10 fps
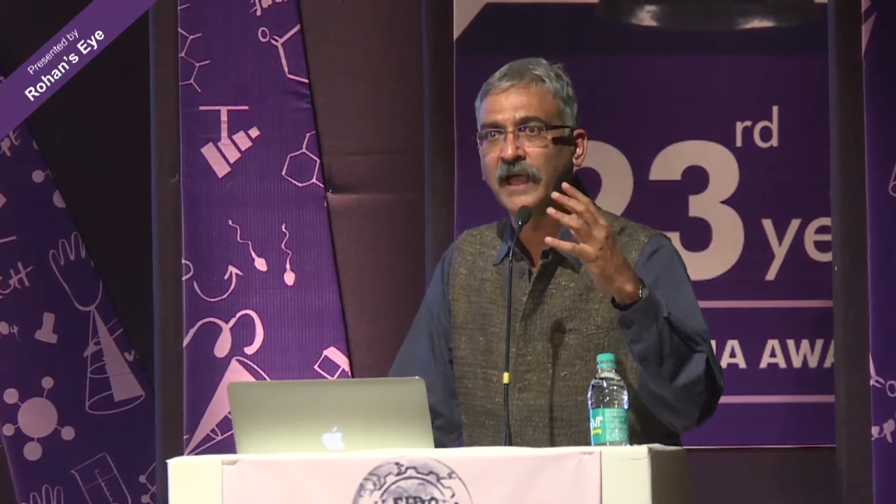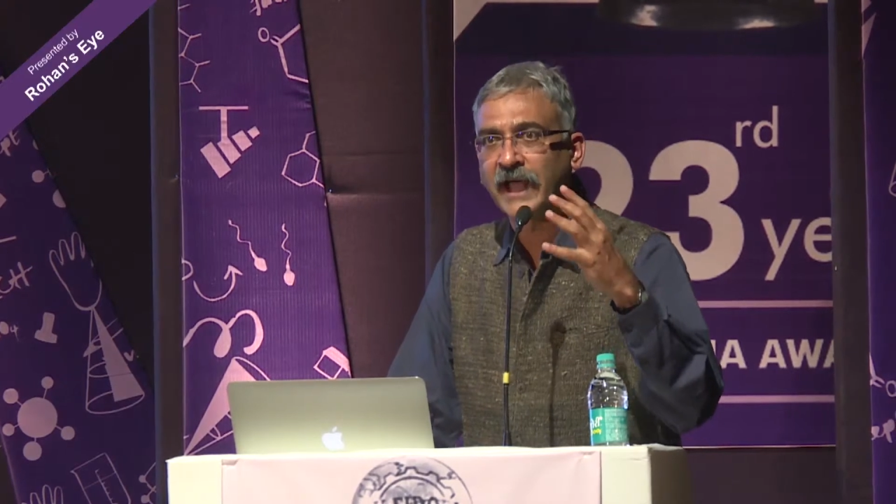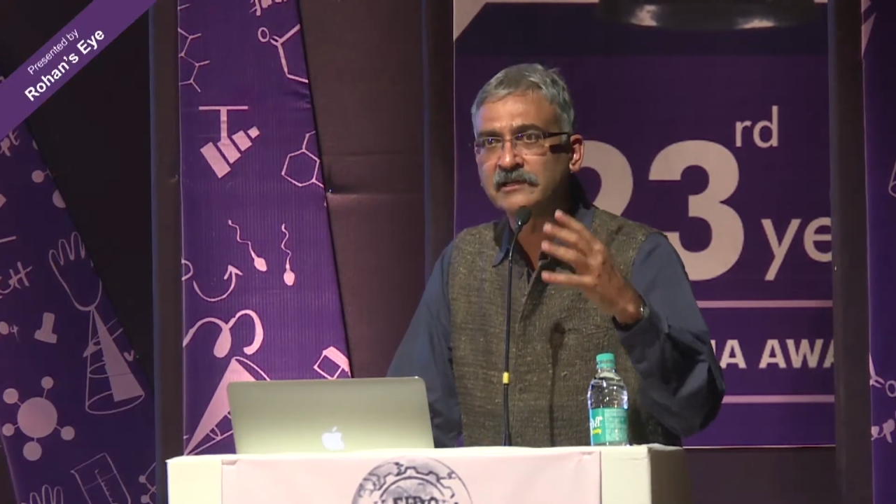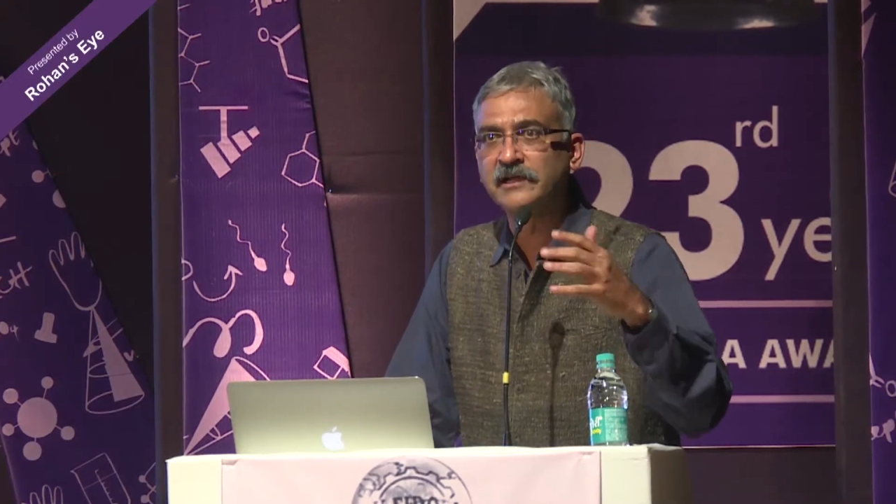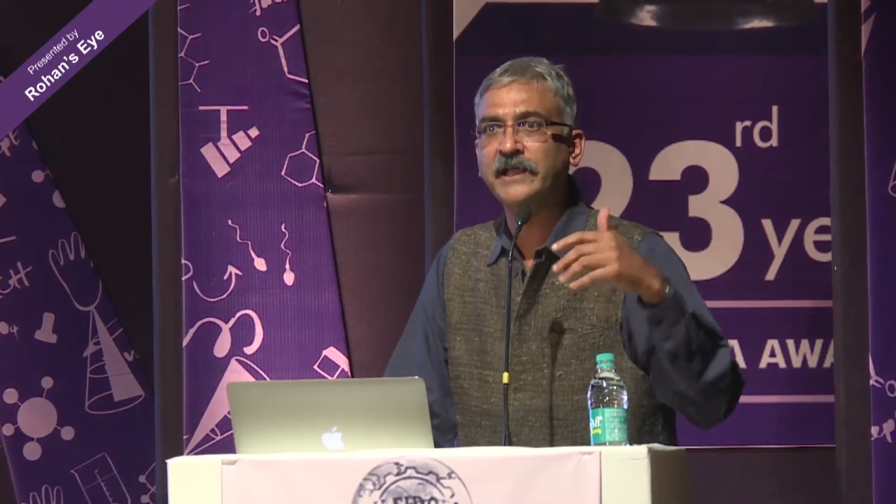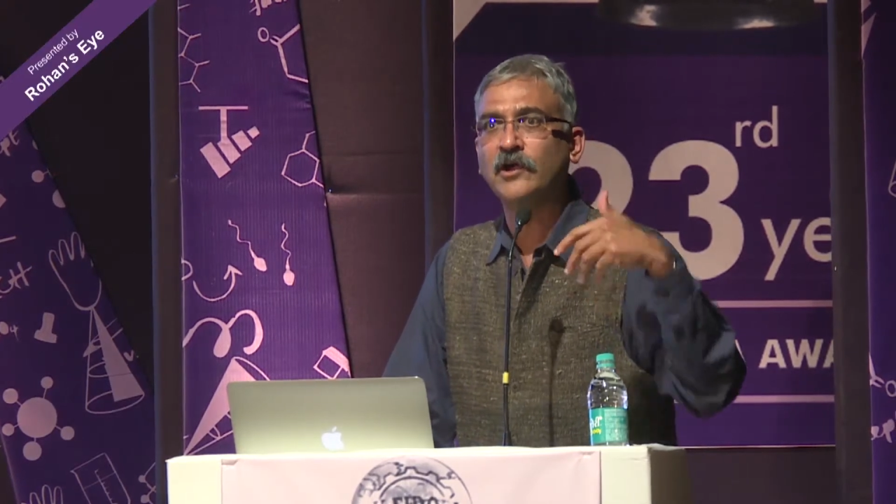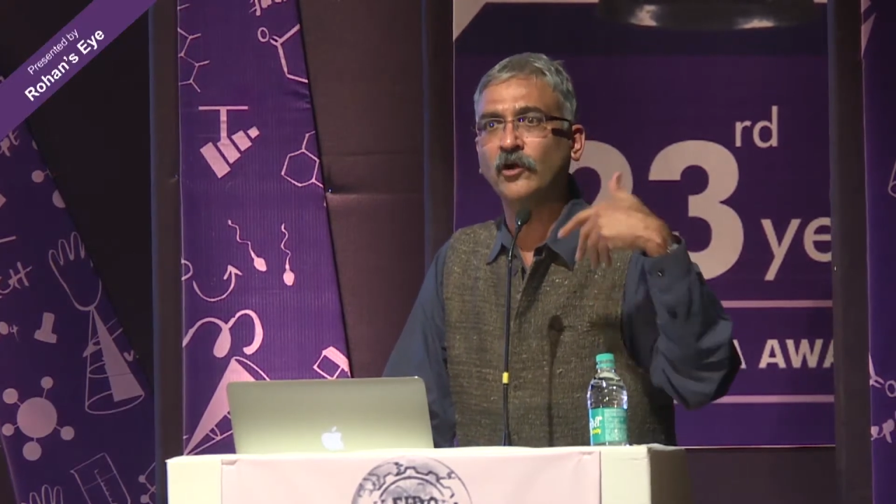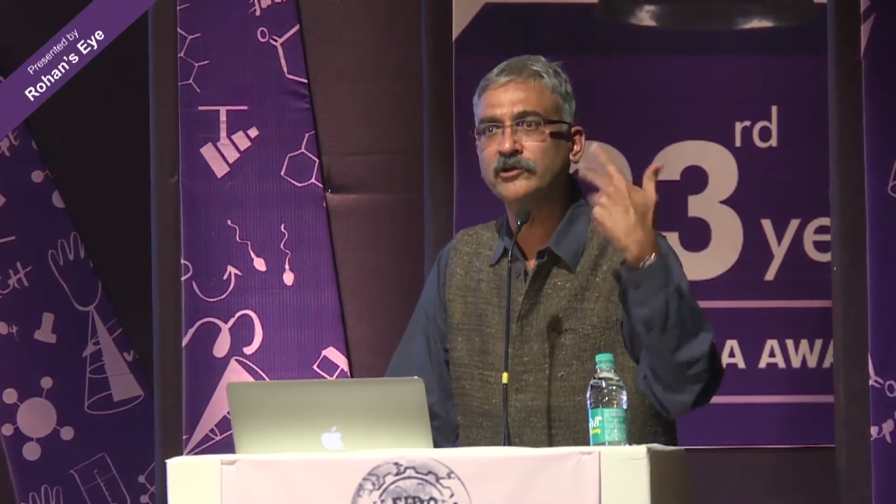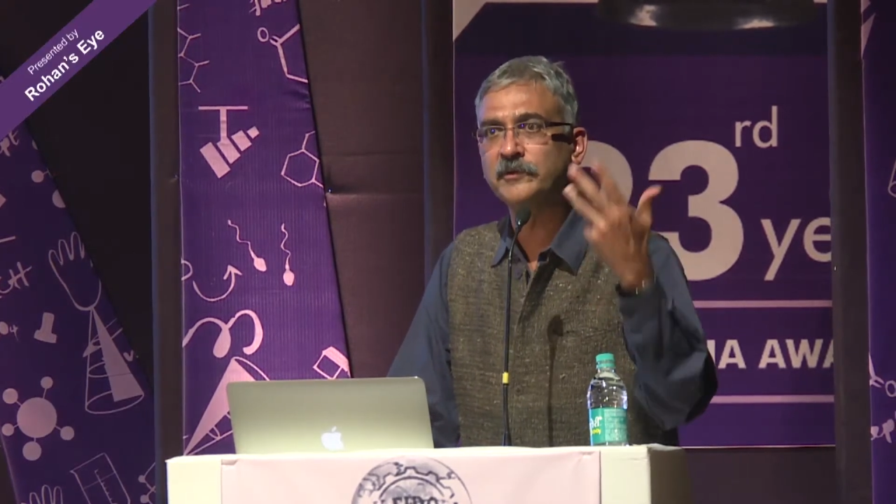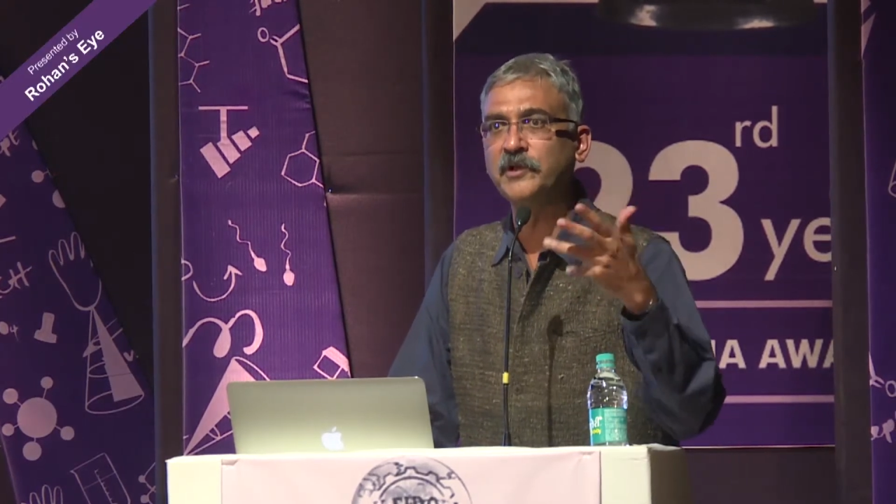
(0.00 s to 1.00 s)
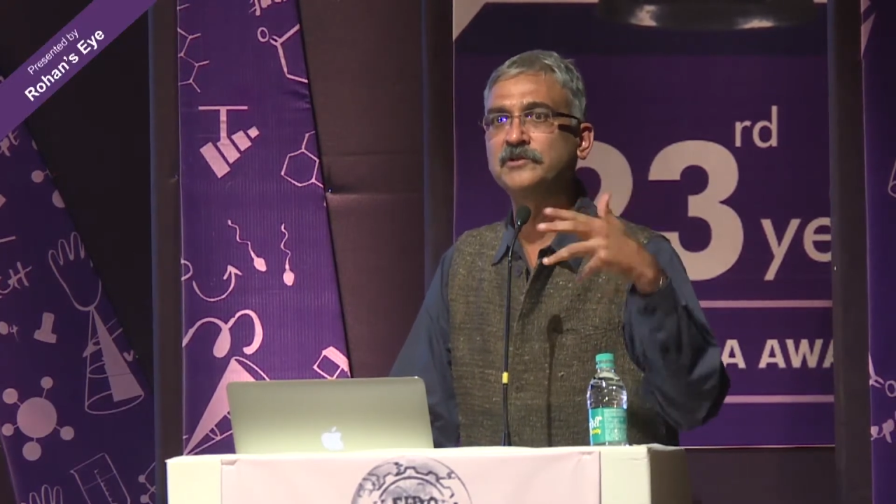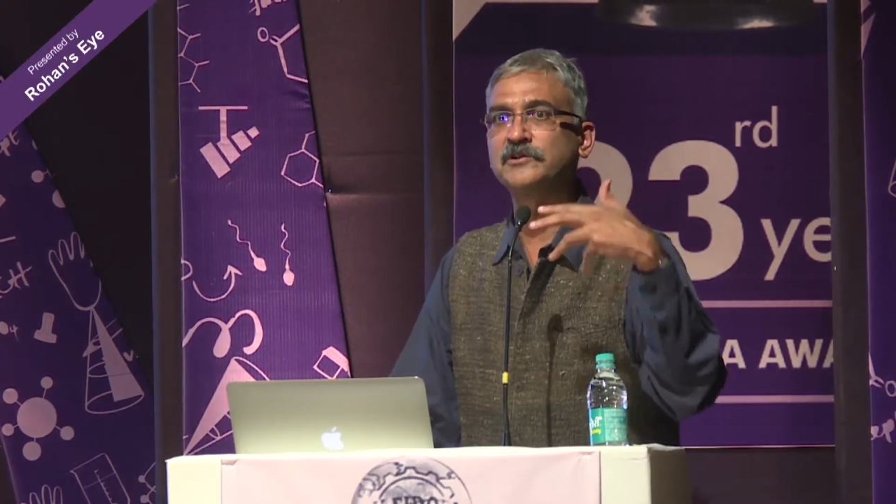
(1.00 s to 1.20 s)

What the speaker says: actually contributes